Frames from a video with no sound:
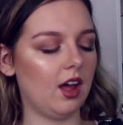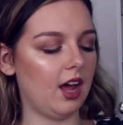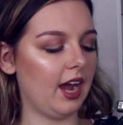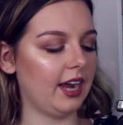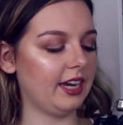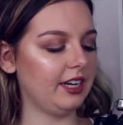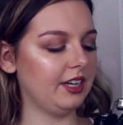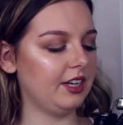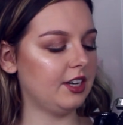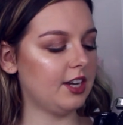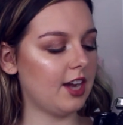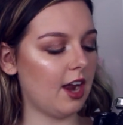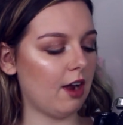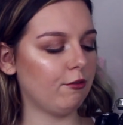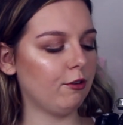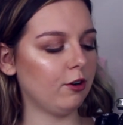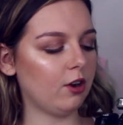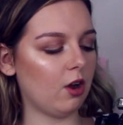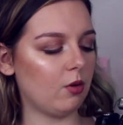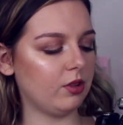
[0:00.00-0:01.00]
I
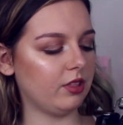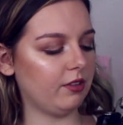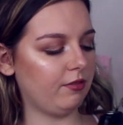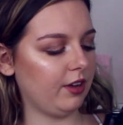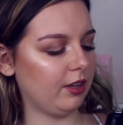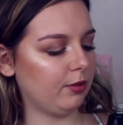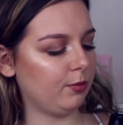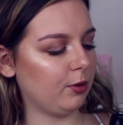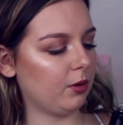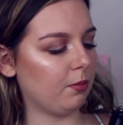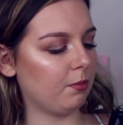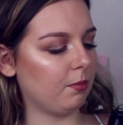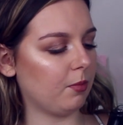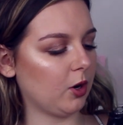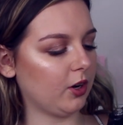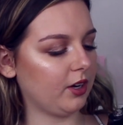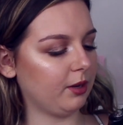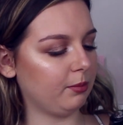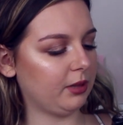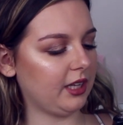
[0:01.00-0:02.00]
never go on the Facebook
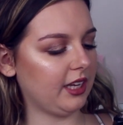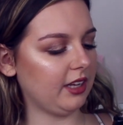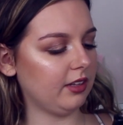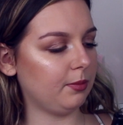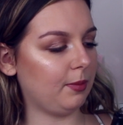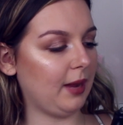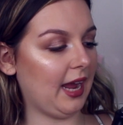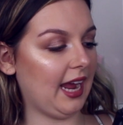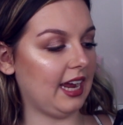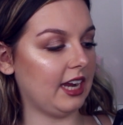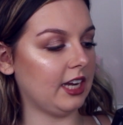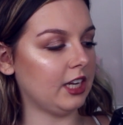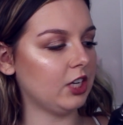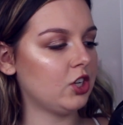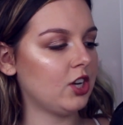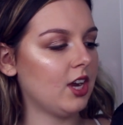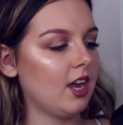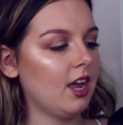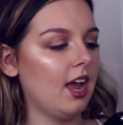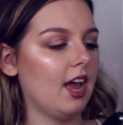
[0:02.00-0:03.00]
Marketplace
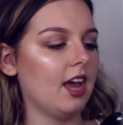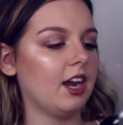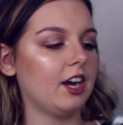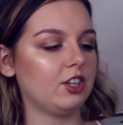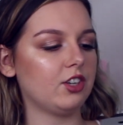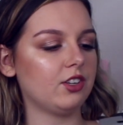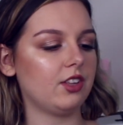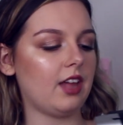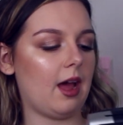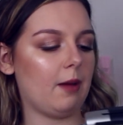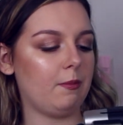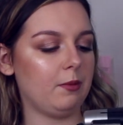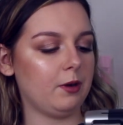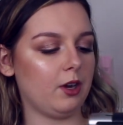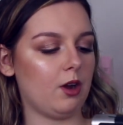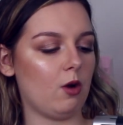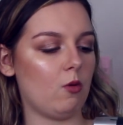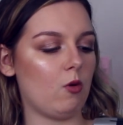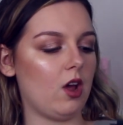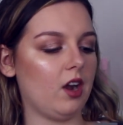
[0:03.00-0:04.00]
page, and I just happened
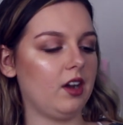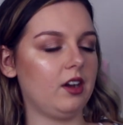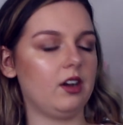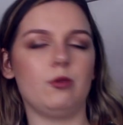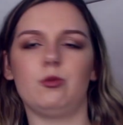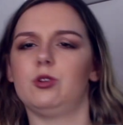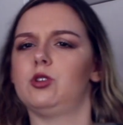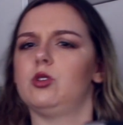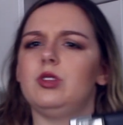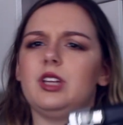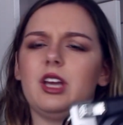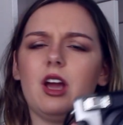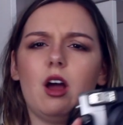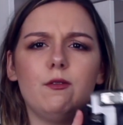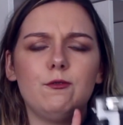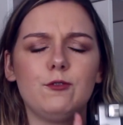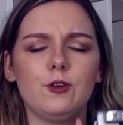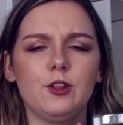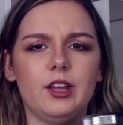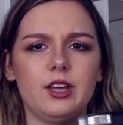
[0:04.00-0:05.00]
to go on, and it was only
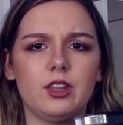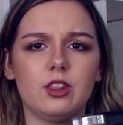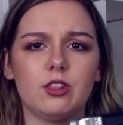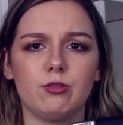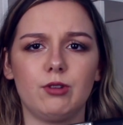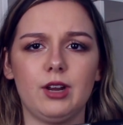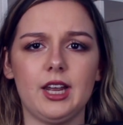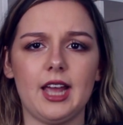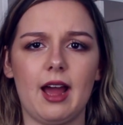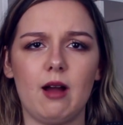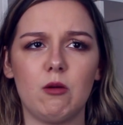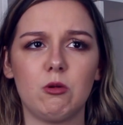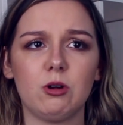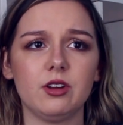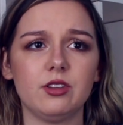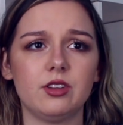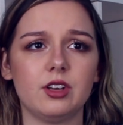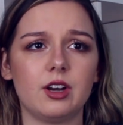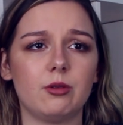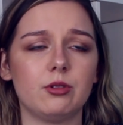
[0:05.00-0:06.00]
up for like 3
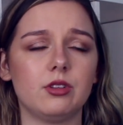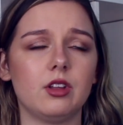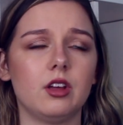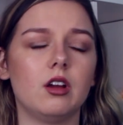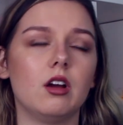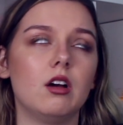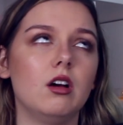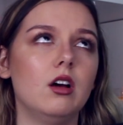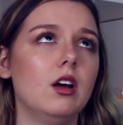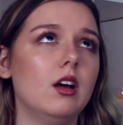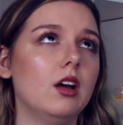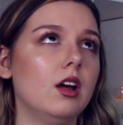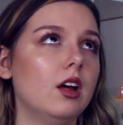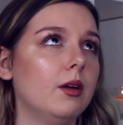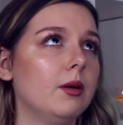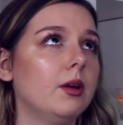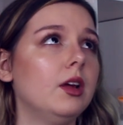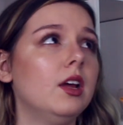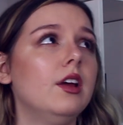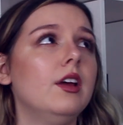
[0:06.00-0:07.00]
hours, and I was like,
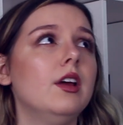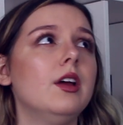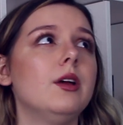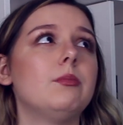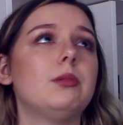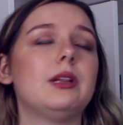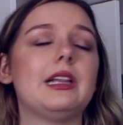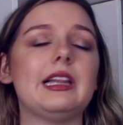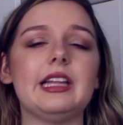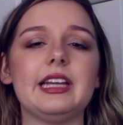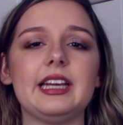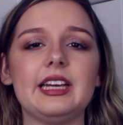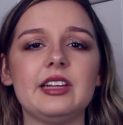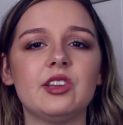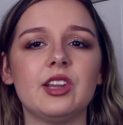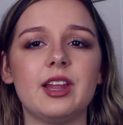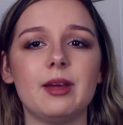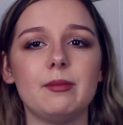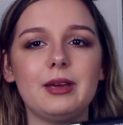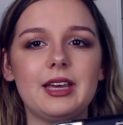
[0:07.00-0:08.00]
oh,
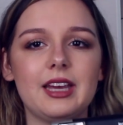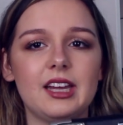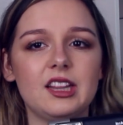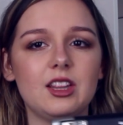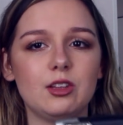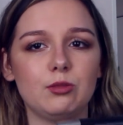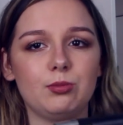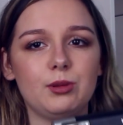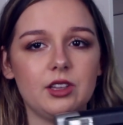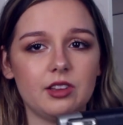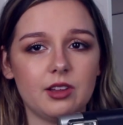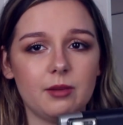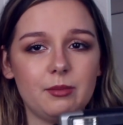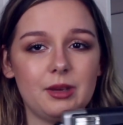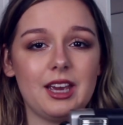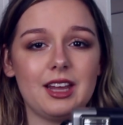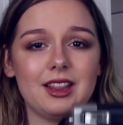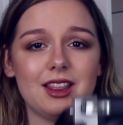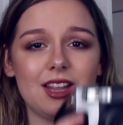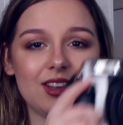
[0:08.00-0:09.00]
please let me get this, please let me
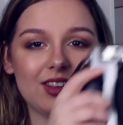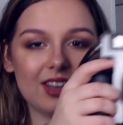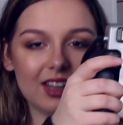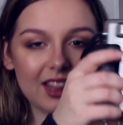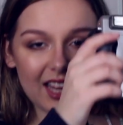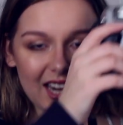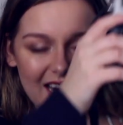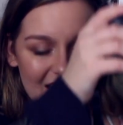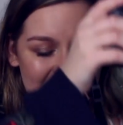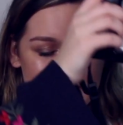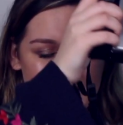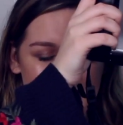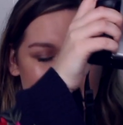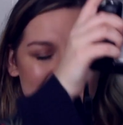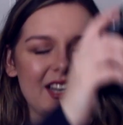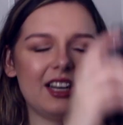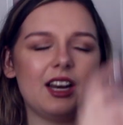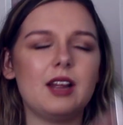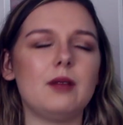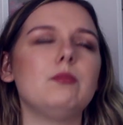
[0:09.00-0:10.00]
get this. And then I
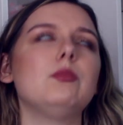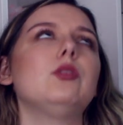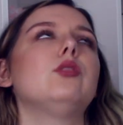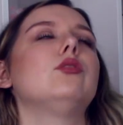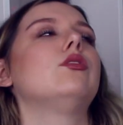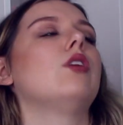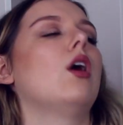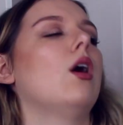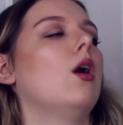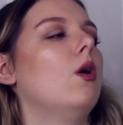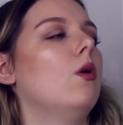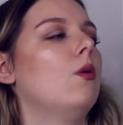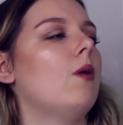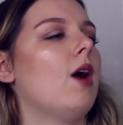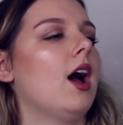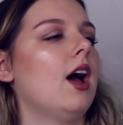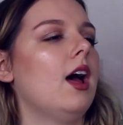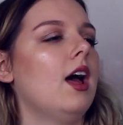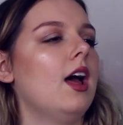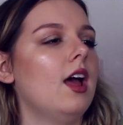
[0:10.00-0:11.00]
did, and I'm
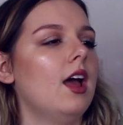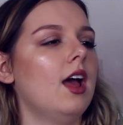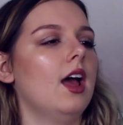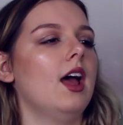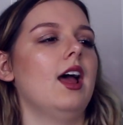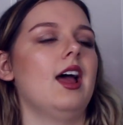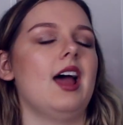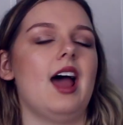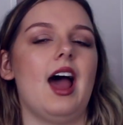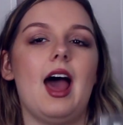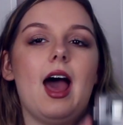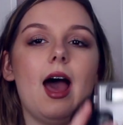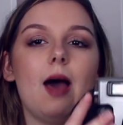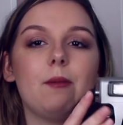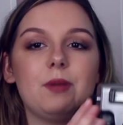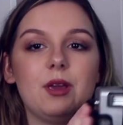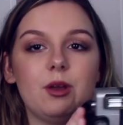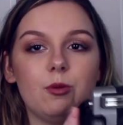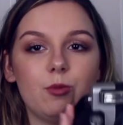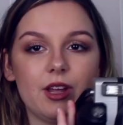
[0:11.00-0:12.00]
so
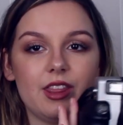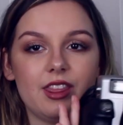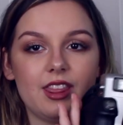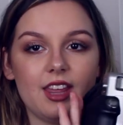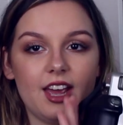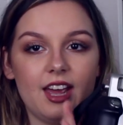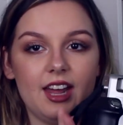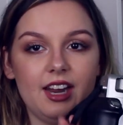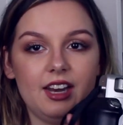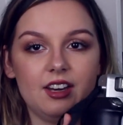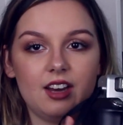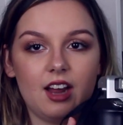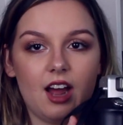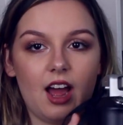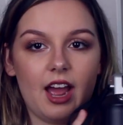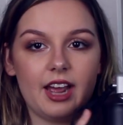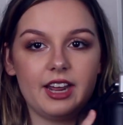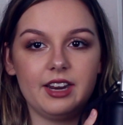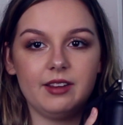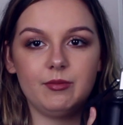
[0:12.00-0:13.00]
happy with it.
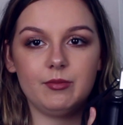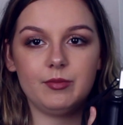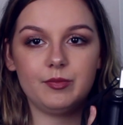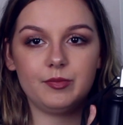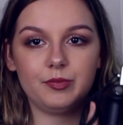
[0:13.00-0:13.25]
I